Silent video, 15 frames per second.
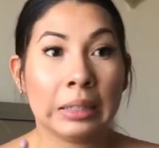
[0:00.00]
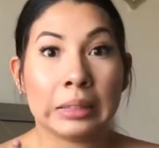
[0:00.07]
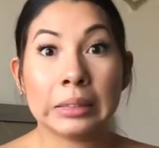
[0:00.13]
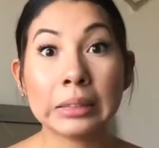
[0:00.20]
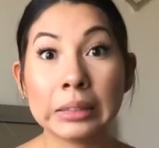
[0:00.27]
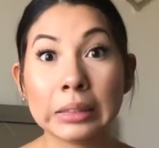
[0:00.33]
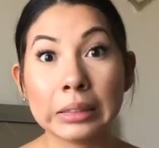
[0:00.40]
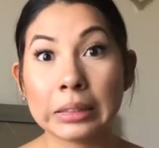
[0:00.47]

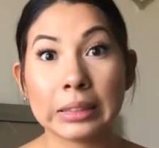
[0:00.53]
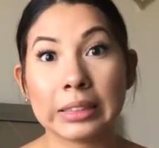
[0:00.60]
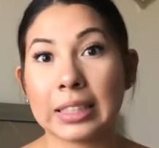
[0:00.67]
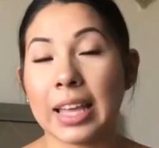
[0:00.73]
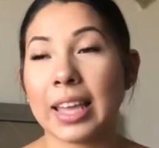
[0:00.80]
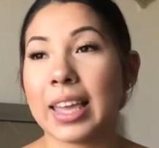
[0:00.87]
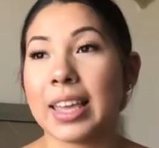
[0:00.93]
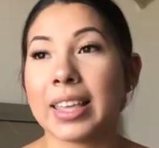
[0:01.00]
ooh,
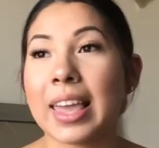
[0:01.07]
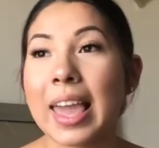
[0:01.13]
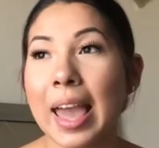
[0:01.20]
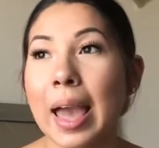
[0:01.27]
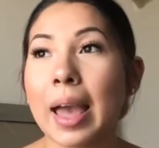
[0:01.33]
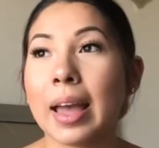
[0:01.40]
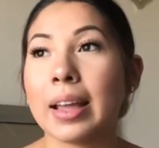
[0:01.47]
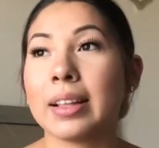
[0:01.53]
like it
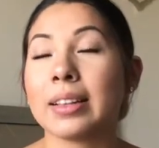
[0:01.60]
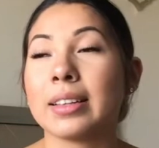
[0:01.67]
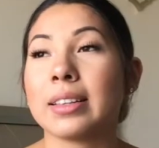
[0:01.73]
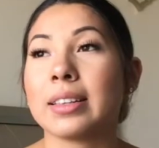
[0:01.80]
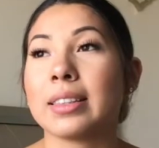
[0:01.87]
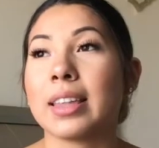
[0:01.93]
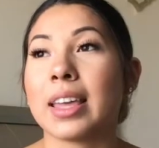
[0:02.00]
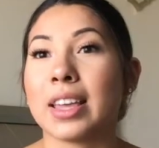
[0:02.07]
can't,
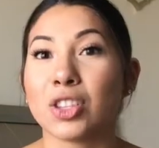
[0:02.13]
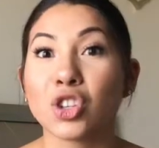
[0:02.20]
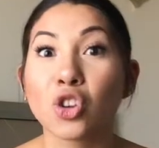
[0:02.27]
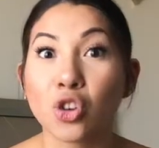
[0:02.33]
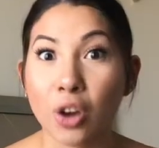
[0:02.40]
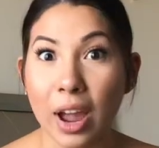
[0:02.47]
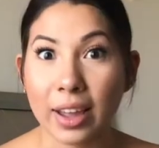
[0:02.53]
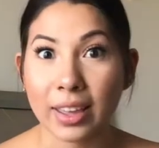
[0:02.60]
like it's
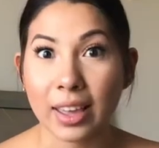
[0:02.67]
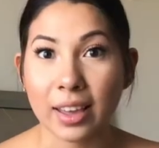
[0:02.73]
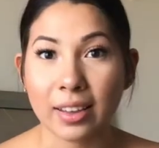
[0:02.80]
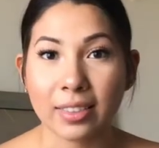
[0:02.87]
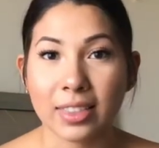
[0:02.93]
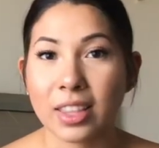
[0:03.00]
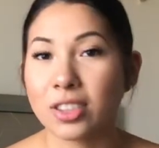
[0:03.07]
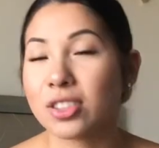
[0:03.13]
cracking.
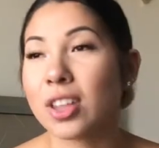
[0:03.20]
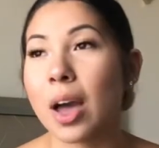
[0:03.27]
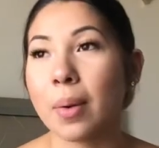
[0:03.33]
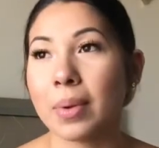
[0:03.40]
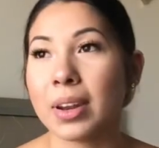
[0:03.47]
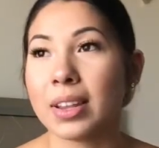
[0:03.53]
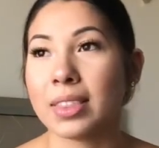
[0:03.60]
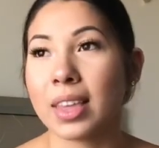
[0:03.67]
That's not
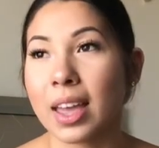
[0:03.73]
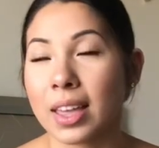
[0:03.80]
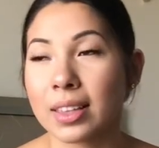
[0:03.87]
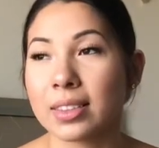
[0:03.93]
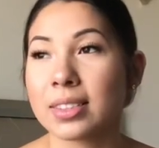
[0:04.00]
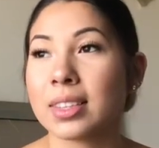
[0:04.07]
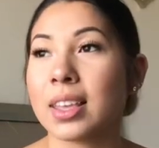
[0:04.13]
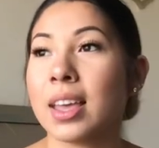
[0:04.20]
what it
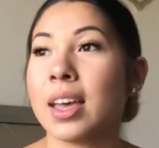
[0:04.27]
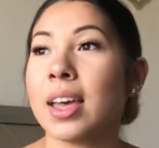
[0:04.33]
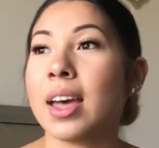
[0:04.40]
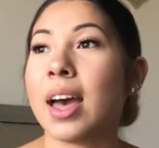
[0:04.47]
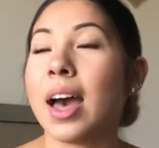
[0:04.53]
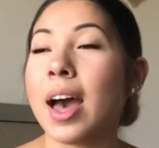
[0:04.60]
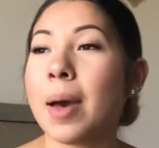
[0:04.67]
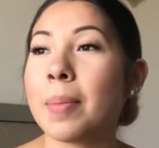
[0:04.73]
does.
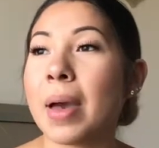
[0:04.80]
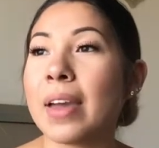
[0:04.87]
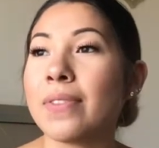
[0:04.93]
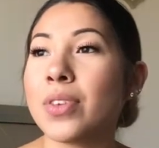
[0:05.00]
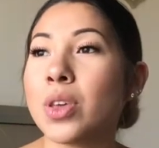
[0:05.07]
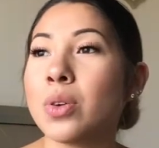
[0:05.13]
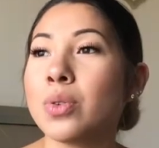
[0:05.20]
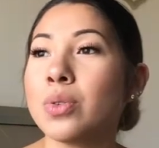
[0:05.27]
I've
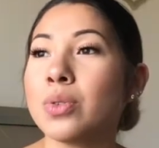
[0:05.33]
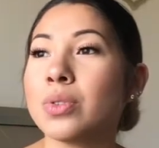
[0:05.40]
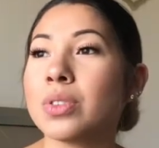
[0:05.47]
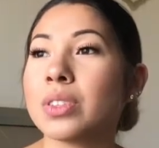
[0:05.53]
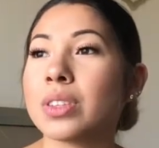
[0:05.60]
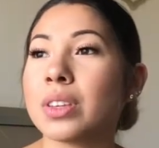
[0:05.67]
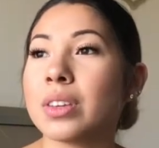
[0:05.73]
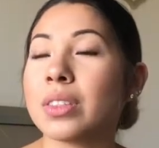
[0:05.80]

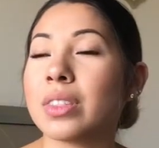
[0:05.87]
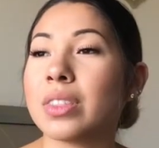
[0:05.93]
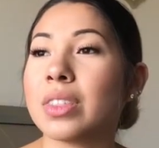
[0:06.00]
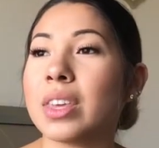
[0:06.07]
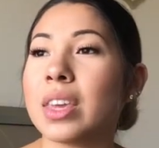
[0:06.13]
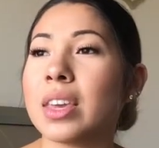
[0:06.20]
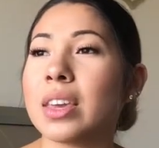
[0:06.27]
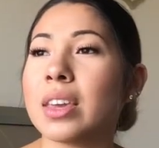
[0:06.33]
used
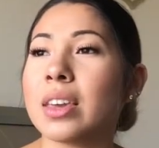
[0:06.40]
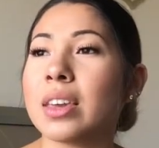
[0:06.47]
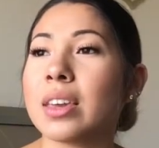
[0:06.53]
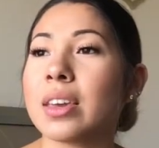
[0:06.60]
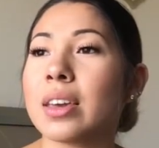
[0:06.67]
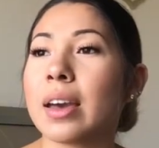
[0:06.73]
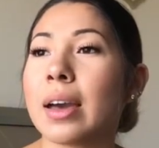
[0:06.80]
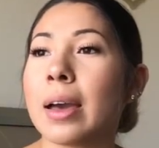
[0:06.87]

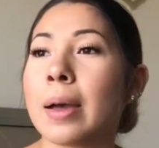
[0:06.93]
the,